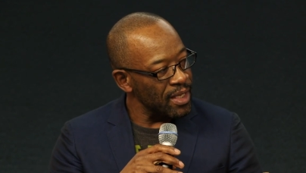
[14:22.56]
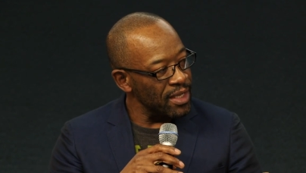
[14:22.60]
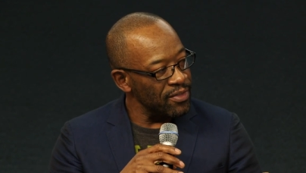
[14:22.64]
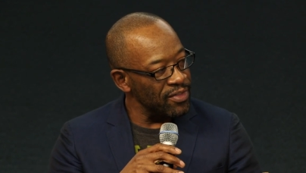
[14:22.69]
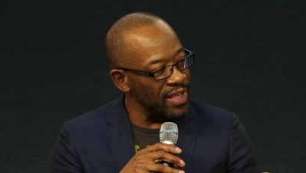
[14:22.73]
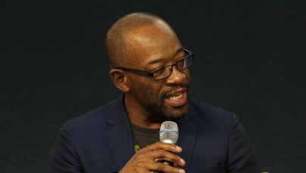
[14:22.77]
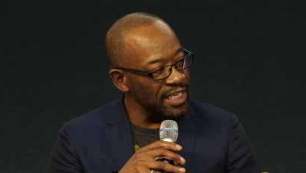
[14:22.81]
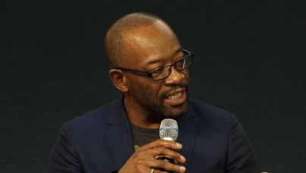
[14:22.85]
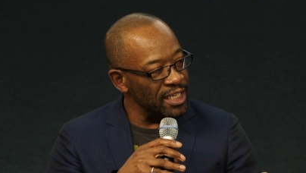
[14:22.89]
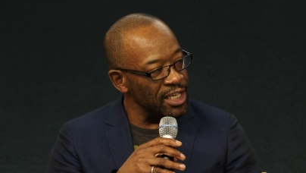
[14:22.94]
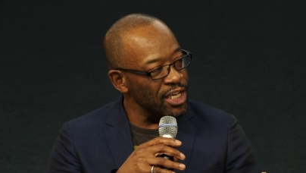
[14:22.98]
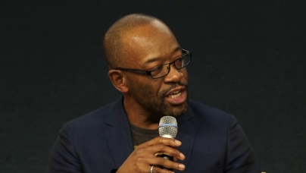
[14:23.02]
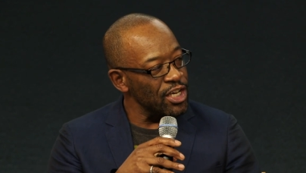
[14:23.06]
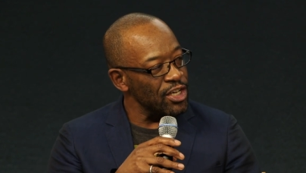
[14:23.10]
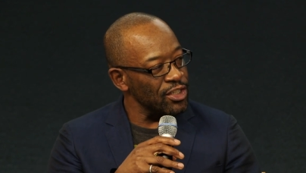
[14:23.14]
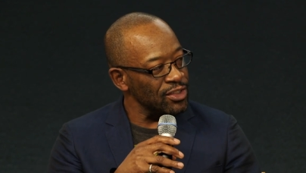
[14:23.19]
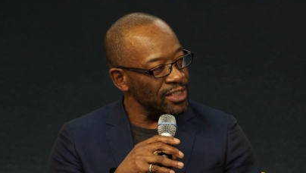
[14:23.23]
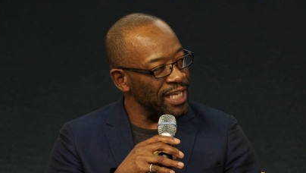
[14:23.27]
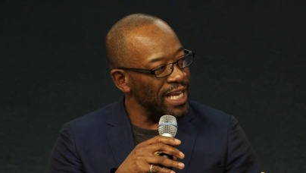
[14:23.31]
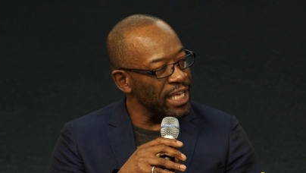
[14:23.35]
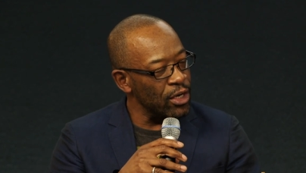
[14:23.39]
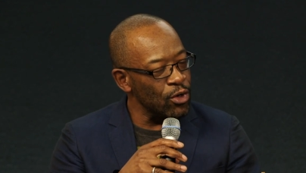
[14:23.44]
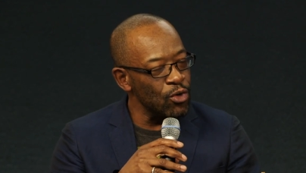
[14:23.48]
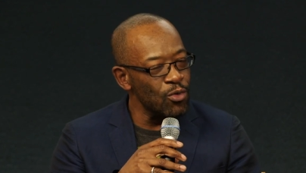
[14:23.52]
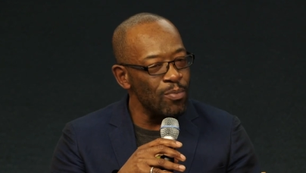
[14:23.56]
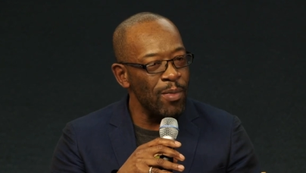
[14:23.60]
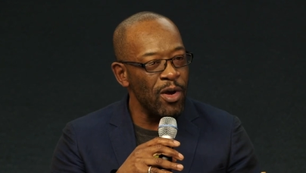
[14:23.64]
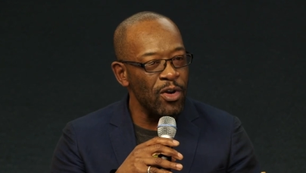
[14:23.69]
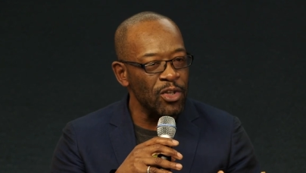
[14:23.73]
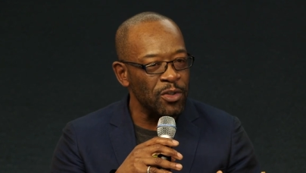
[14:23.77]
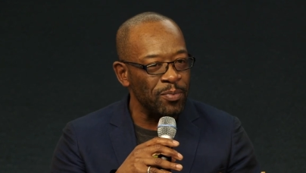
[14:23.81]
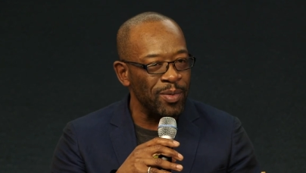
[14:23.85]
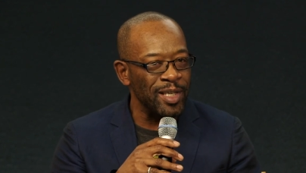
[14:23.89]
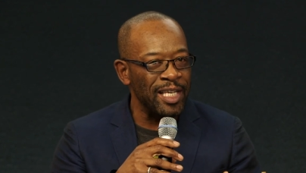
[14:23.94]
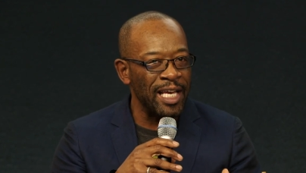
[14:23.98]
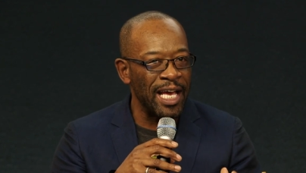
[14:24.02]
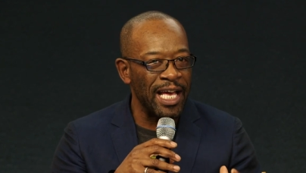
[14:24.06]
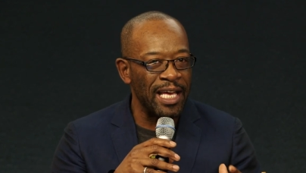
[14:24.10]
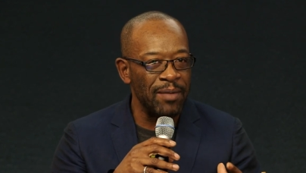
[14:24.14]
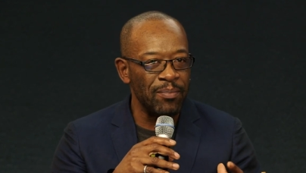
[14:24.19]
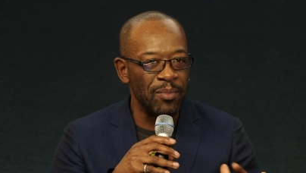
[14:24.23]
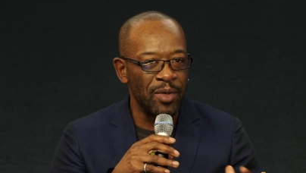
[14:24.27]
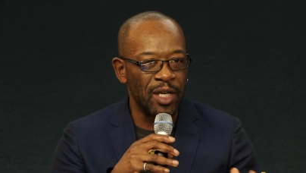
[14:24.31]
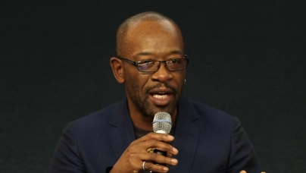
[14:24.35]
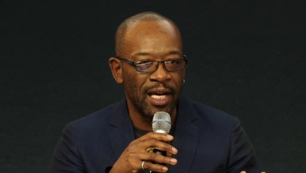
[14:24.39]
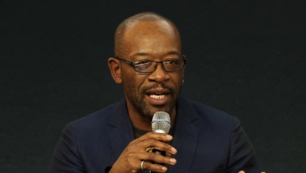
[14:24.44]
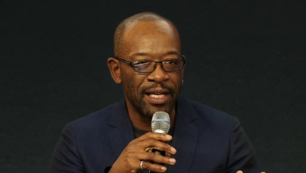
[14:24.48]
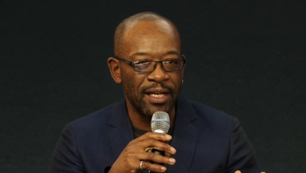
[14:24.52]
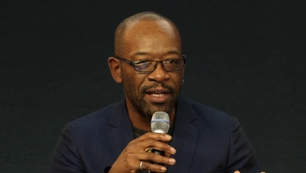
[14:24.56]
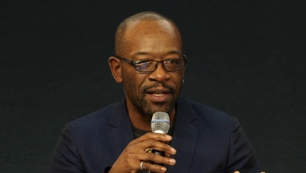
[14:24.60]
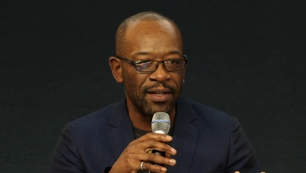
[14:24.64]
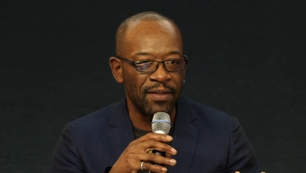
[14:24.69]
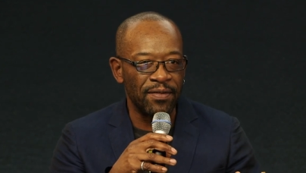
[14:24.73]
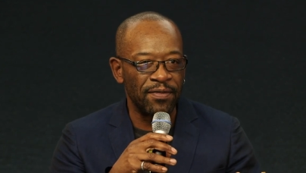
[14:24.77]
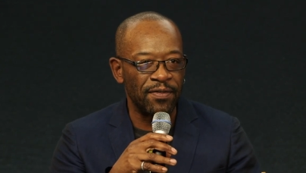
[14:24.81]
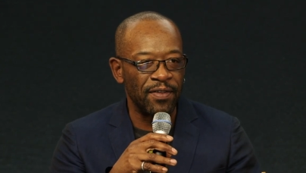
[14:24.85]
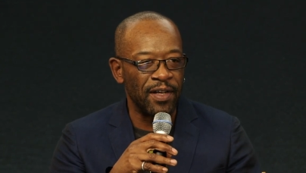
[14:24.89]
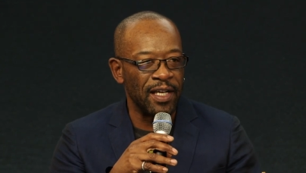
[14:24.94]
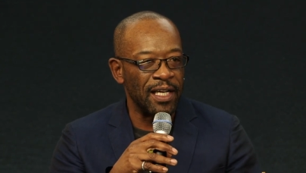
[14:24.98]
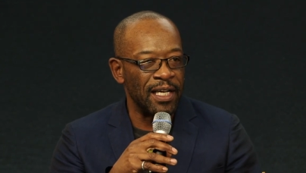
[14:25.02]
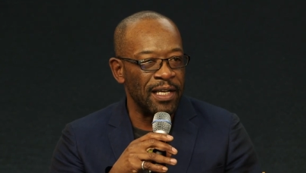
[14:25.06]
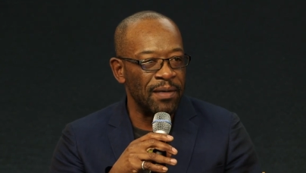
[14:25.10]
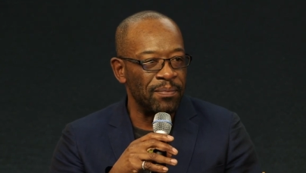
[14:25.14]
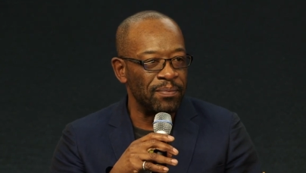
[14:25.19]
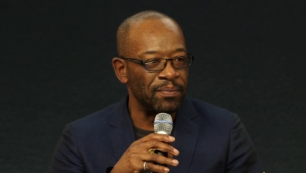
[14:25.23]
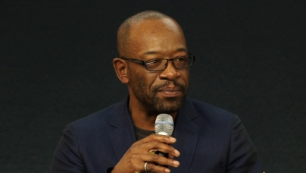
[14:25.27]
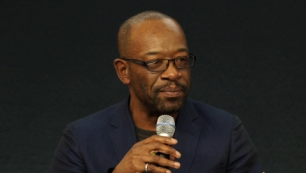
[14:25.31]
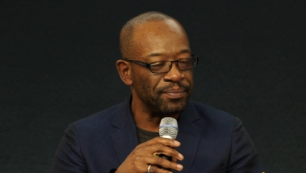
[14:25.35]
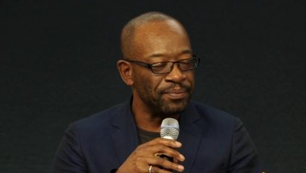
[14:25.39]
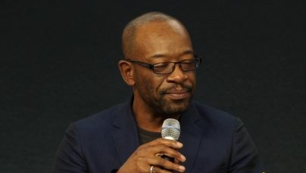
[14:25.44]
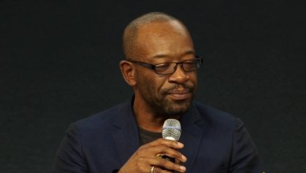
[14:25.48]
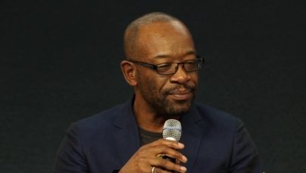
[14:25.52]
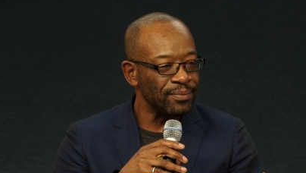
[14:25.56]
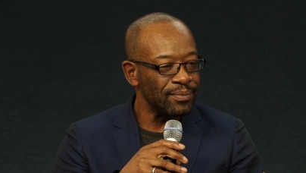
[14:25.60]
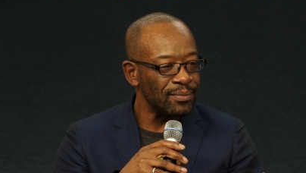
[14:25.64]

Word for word: they'd learned and it almost became kind of um,